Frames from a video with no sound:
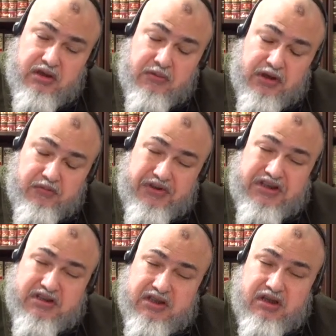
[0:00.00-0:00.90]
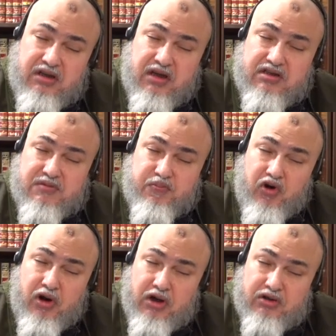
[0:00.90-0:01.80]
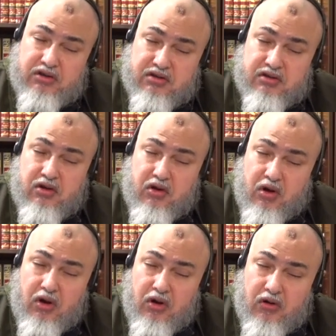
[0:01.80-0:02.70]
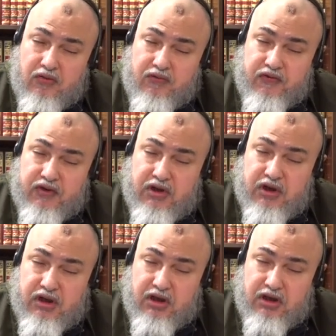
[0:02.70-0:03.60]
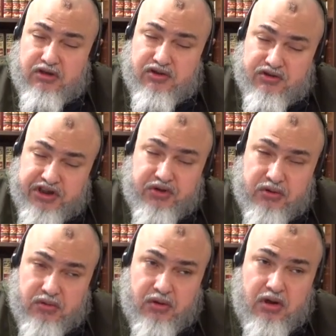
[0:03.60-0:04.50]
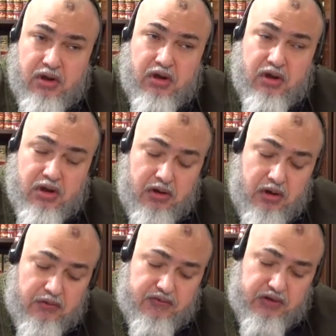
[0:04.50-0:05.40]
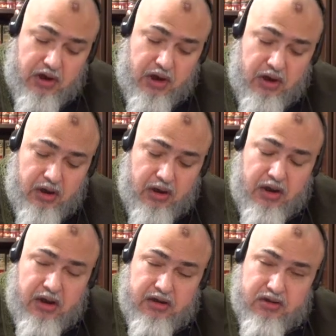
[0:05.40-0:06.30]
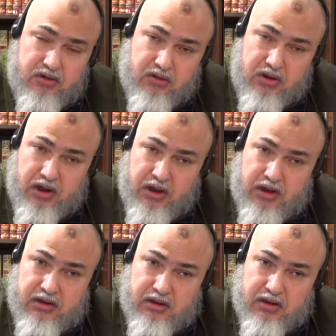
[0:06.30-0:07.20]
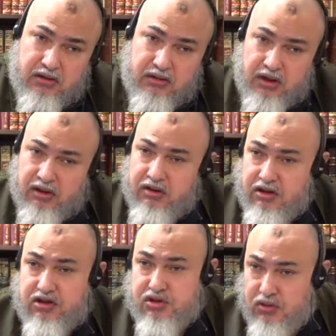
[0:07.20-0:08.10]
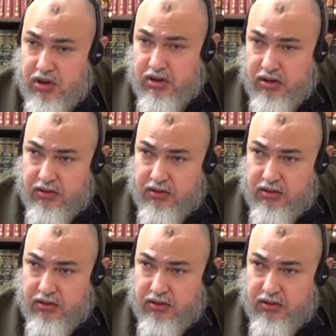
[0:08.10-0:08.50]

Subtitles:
can be seen as part of a trio of Taha and a Dukhan and then Shu'ara.